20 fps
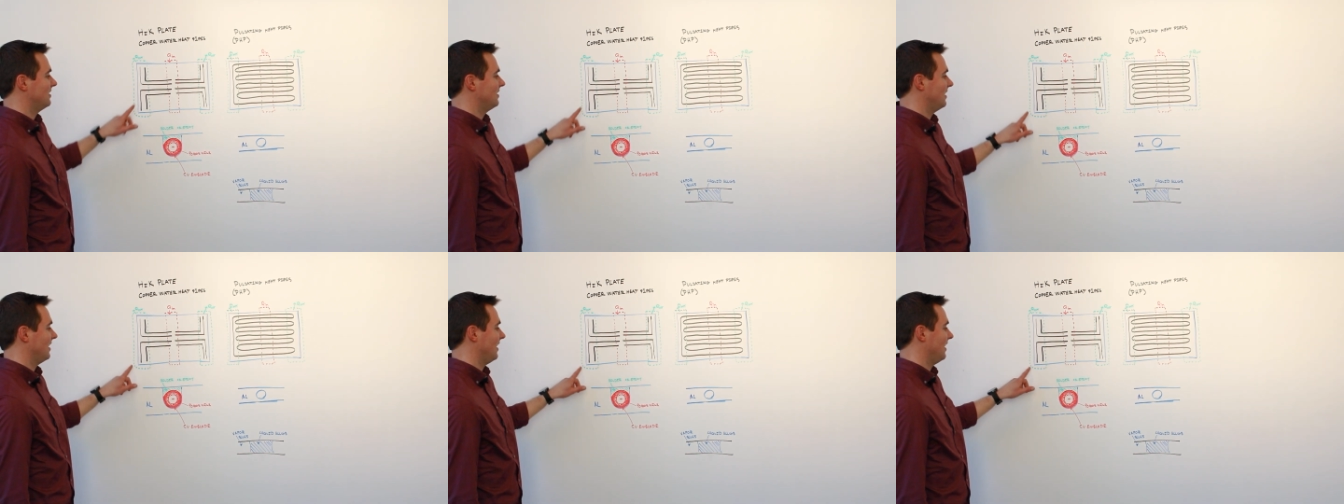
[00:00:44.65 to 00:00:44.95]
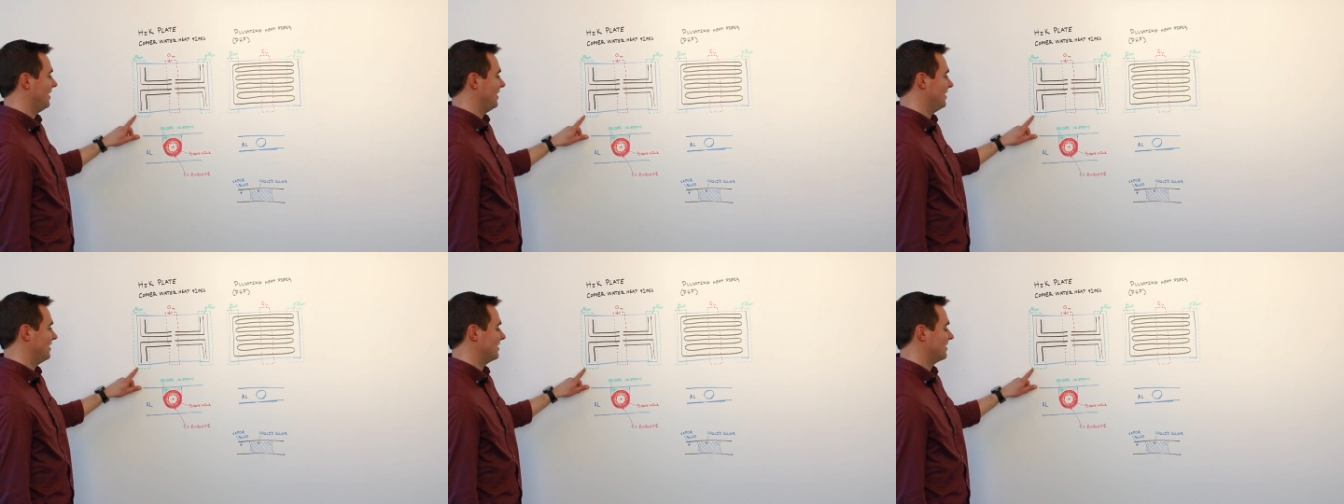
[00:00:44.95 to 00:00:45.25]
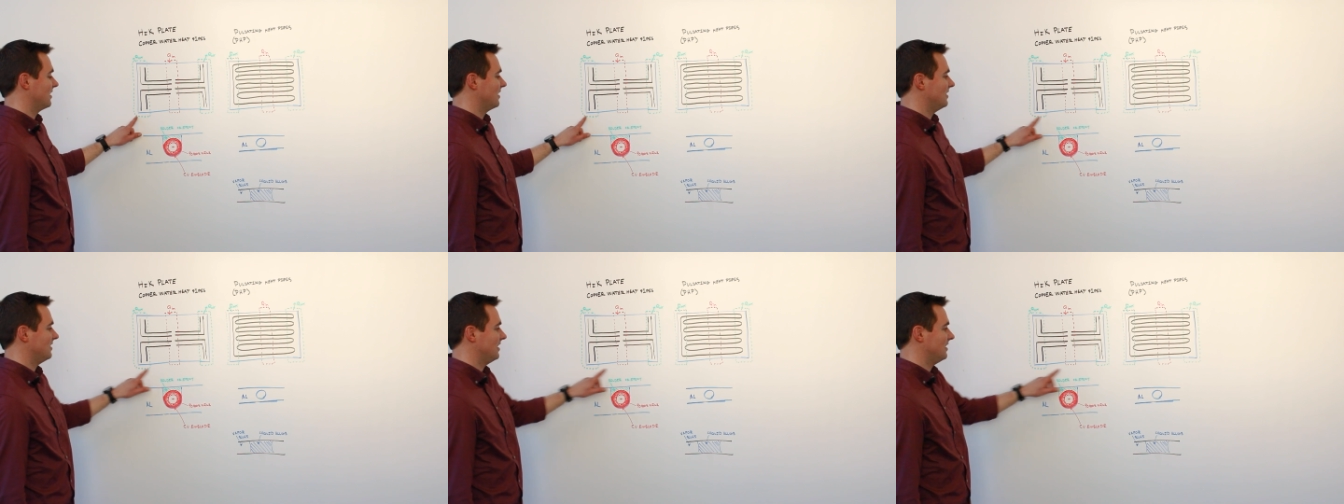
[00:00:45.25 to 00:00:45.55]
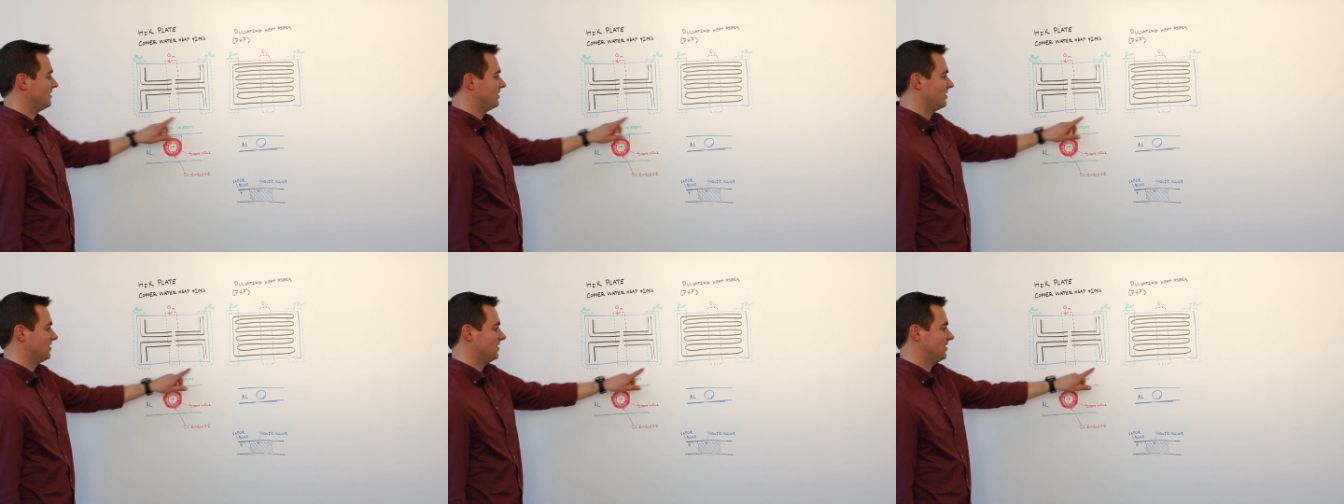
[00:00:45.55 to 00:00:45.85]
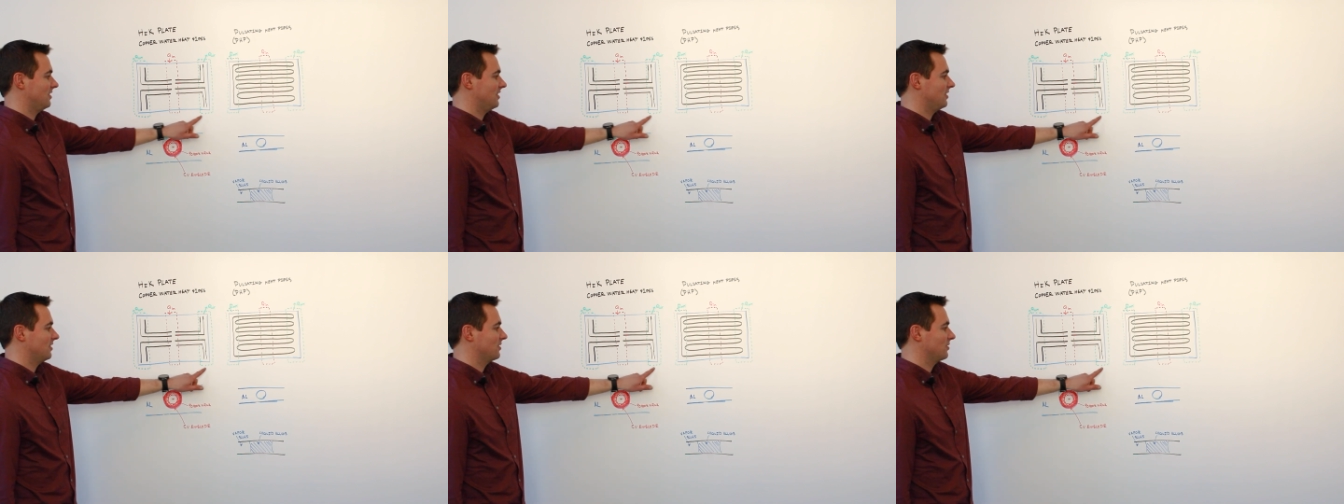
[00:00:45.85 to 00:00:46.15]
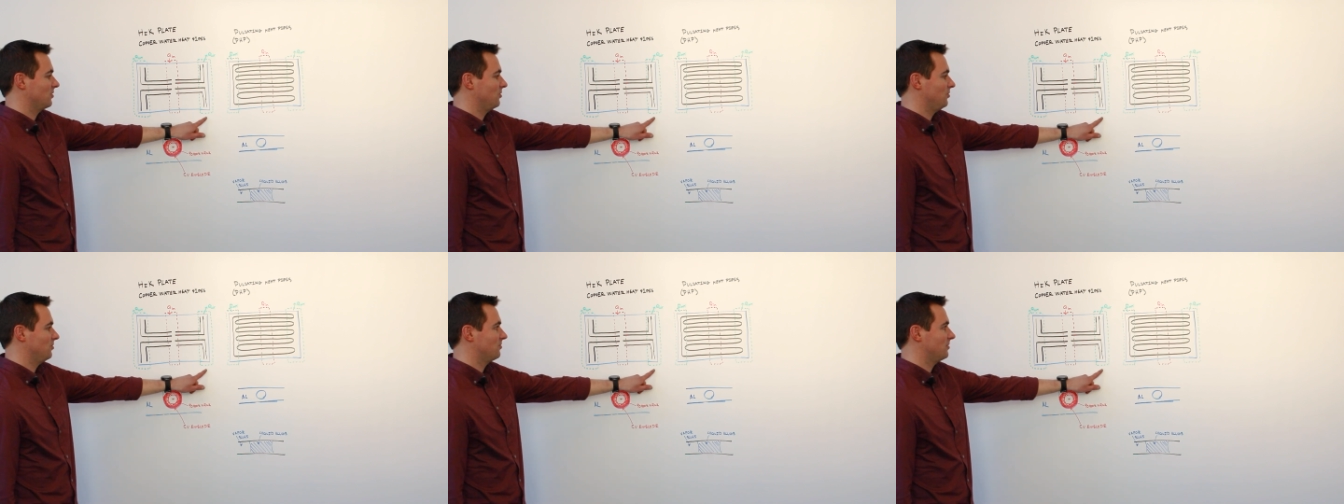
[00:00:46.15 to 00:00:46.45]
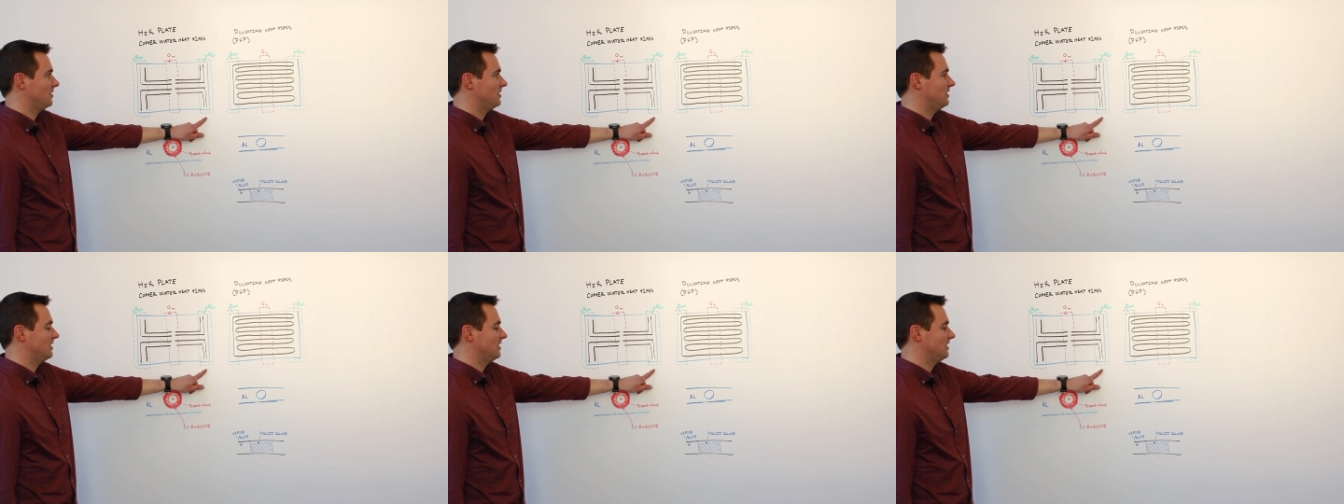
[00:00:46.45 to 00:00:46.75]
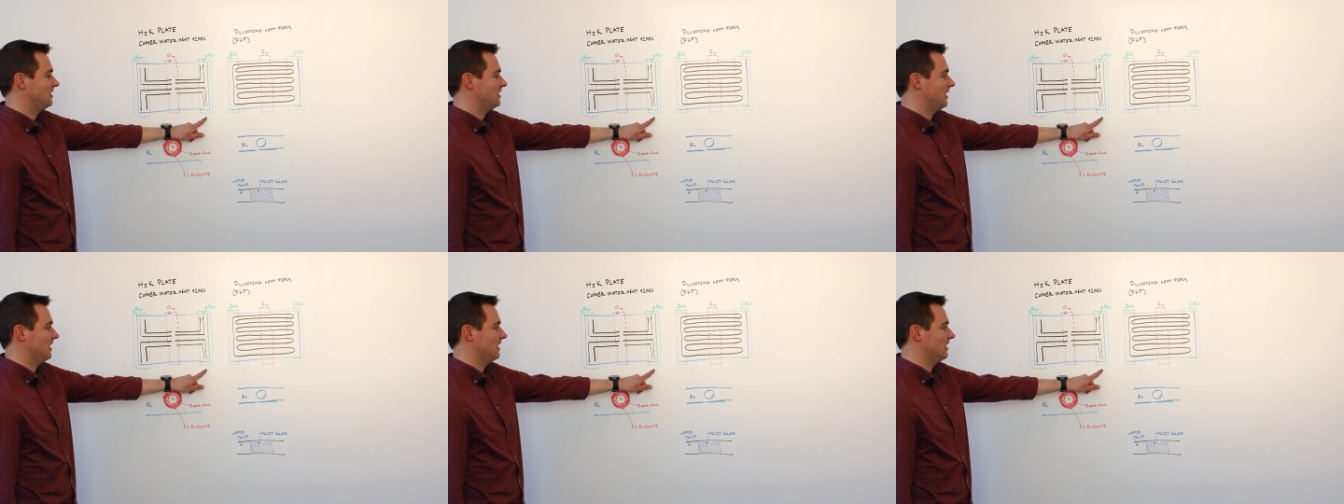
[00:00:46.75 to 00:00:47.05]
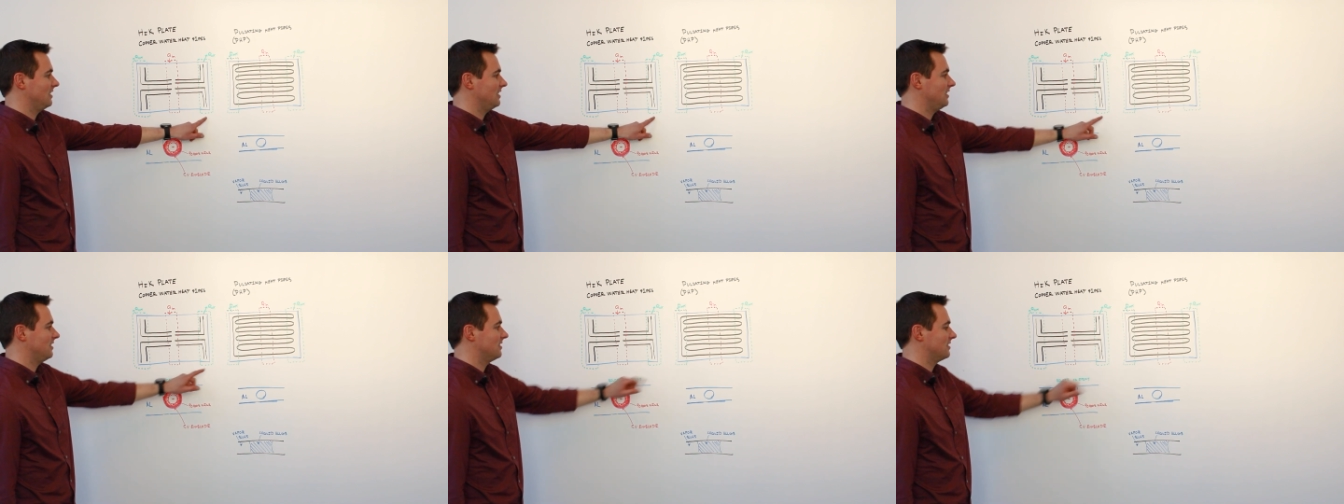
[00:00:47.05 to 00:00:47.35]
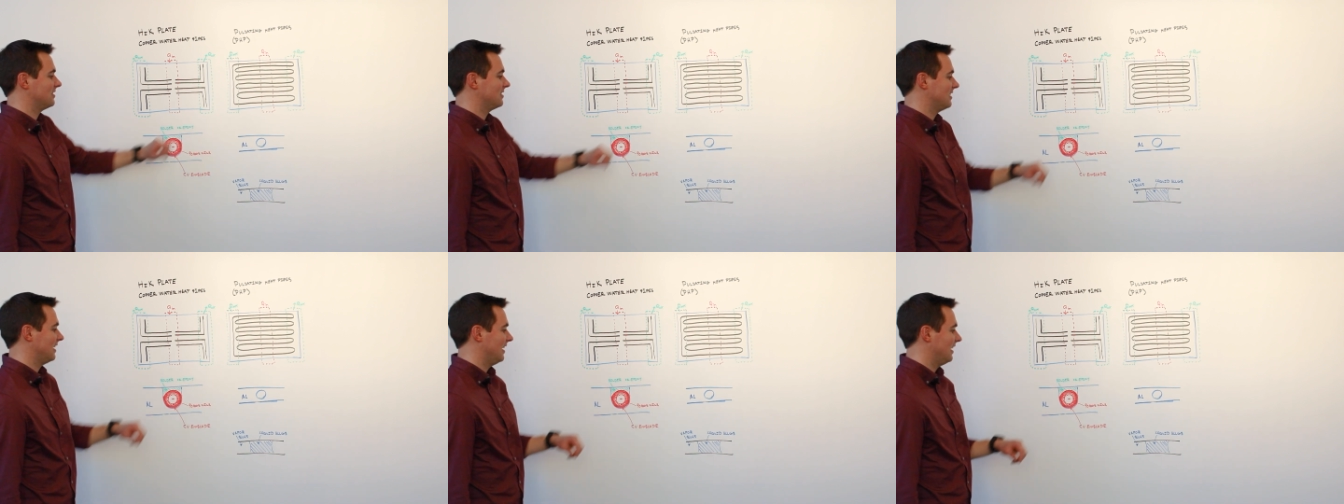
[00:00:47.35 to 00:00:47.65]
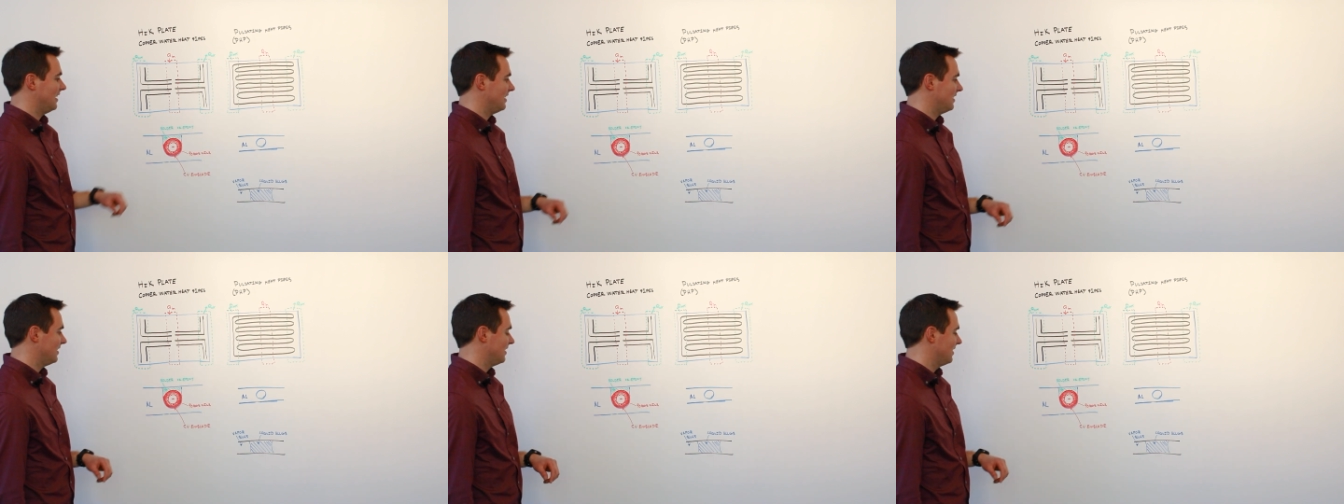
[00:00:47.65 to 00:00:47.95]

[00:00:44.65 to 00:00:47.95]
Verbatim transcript: and condenser cold regions on either side.